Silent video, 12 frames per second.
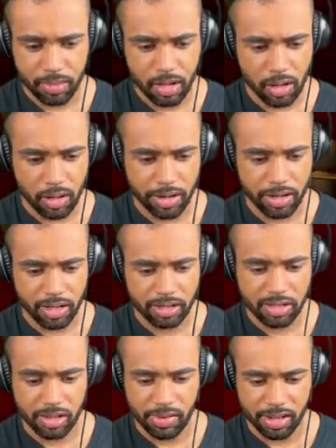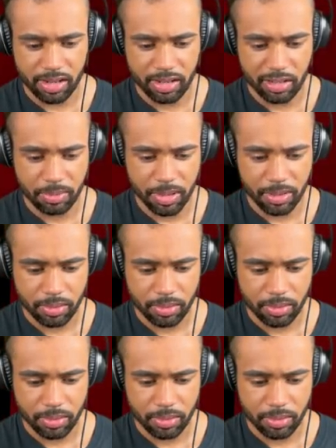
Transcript: Alright, let's see if I can let him out.